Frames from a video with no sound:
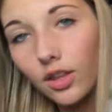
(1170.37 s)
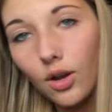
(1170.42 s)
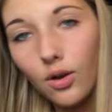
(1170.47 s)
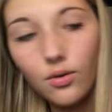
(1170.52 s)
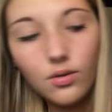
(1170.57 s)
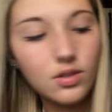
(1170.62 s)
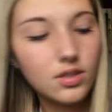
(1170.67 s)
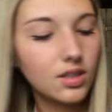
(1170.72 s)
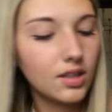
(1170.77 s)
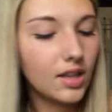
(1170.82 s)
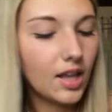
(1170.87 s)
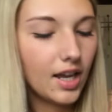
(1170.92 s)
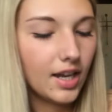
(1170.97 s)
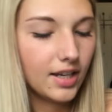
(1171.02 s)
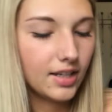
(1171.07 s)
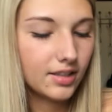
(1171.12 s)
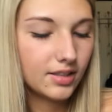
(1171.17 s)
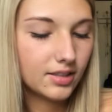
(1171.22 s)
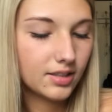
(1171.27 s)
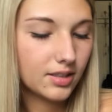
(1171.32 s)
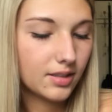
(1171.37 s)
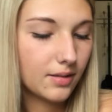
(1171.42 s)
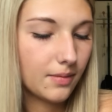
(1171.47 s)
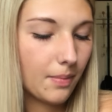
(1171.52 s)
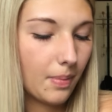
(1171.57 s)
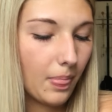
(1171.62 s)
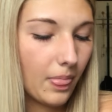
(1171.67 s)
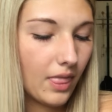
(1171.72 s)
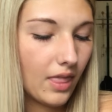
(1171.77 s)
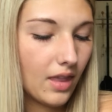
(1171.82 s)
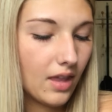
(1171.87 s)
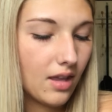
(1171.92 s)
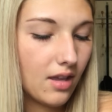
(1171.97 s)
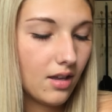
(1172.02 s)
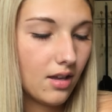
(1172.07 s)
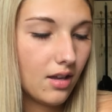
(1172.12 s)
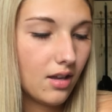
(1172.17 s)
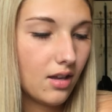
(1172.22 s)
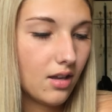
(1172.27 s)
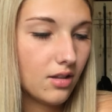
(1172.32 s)
those lights
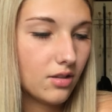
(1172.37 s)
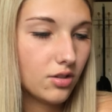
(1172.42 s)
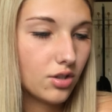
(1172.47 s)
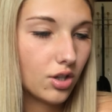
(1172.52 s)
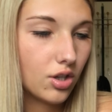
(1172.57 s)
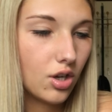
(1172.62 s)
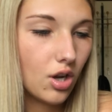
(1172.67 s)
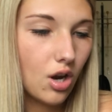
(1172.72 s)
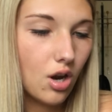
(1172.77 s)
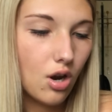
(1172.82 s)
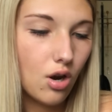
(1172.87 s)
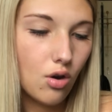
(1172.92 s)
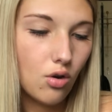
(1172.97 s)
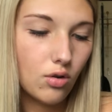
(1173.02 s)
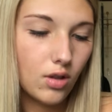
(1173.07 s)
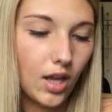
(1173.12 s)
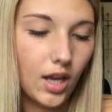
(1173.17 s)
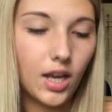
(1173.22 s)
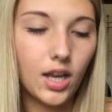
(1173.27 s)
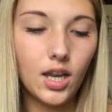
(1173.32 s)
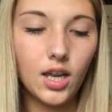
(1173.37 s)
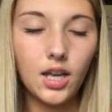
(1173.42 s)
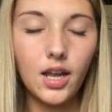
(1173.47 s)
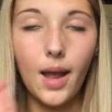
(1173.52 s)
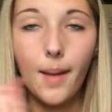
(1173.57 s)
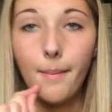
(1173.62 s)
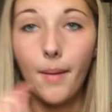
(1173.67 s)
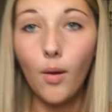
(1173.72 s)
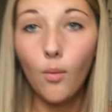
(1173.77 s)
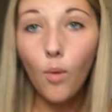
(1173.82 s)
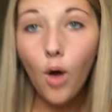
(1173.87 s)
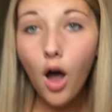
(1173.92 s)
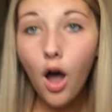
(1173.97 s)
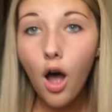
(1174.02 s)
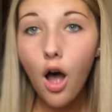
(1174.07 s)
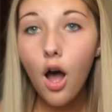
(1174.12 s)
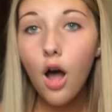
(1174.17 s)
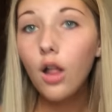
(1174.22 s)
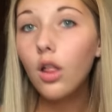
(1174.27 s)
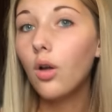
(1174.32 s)
to go like on my
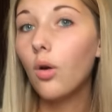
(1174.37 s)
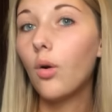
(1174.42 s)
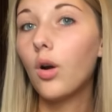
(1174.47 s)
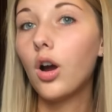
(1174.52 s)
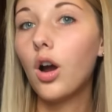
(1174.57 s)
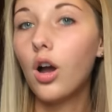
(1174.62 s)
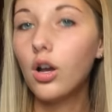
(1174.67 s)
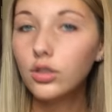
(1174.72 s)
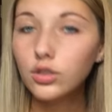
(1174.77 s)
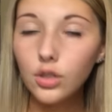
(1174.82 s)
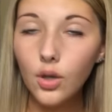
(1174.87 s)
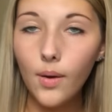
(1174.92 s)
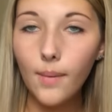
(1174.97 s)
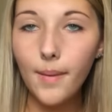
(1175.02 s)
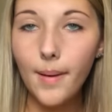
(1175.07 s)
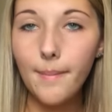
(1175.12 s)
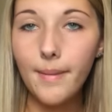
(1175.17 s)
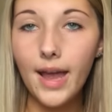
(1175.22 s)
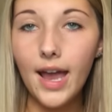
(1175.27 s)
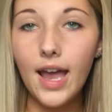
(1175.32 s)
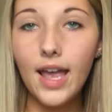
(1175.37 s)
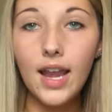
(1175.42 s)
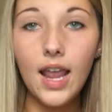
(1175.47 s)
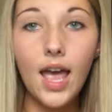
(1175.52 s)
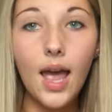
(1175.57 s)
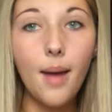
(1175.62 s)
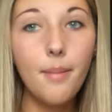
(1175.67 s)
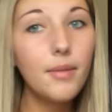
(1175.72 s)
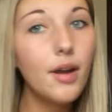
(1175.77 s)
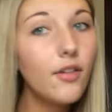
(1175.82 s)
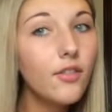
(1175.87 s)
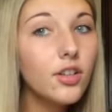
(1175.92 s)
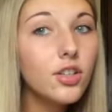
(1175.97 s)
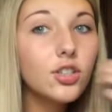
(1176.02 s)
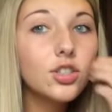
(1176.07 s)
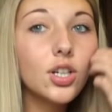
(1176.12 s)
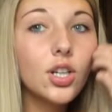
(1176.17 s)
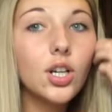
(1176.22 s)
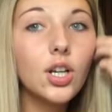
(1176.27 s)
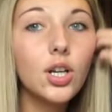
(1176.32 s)
wall or also on my bed. I'm not really
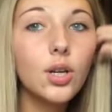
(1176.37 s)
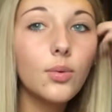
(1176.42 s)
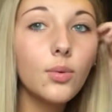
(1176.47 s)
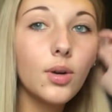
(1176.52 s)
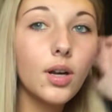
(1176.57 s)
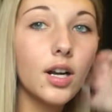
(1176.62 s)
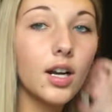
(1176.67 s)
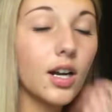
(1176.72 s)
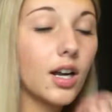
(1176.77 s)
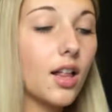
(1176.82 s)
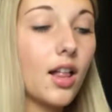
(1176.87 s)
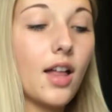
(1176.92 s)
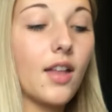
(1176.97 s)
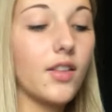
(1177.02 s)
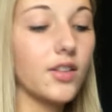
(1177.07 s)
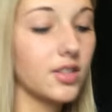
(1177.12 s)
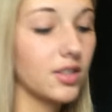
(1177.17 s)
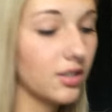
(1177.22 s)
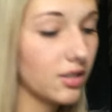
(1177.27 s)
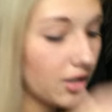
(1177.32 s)
sure where a lot of this